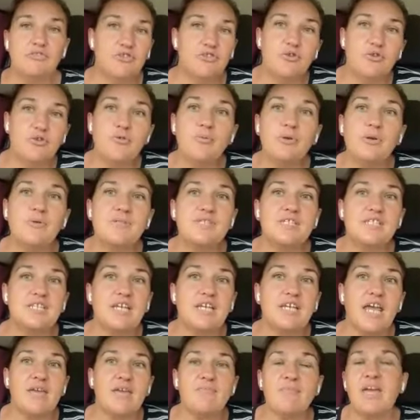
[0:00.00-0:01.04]
2 meals a
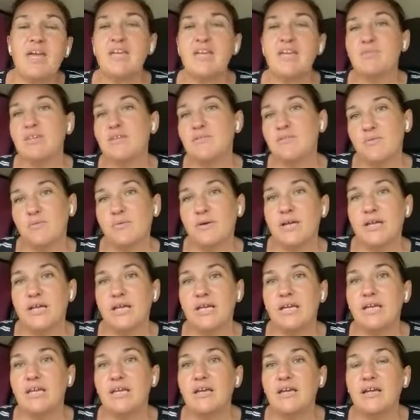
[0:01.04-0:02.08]
day, maybe
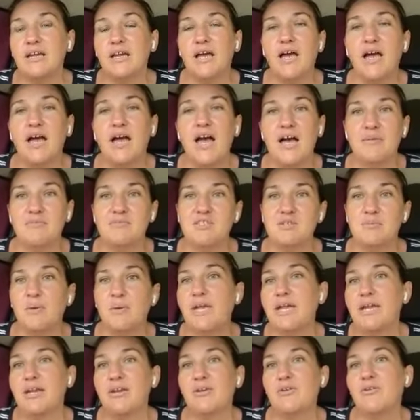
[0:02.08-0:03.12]
3,
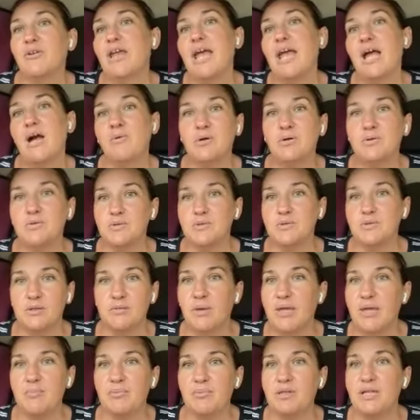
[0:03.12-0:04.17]
depending on how old
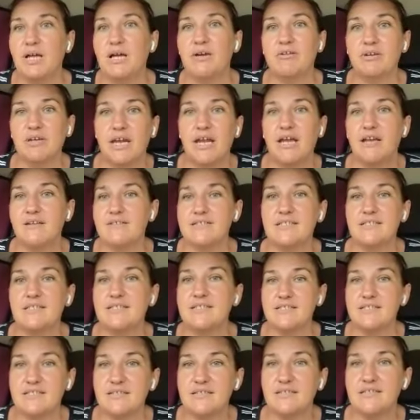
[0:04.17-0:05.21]
the people are in your house
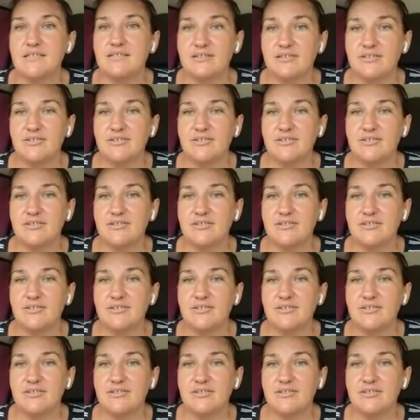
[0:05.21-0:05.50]
is.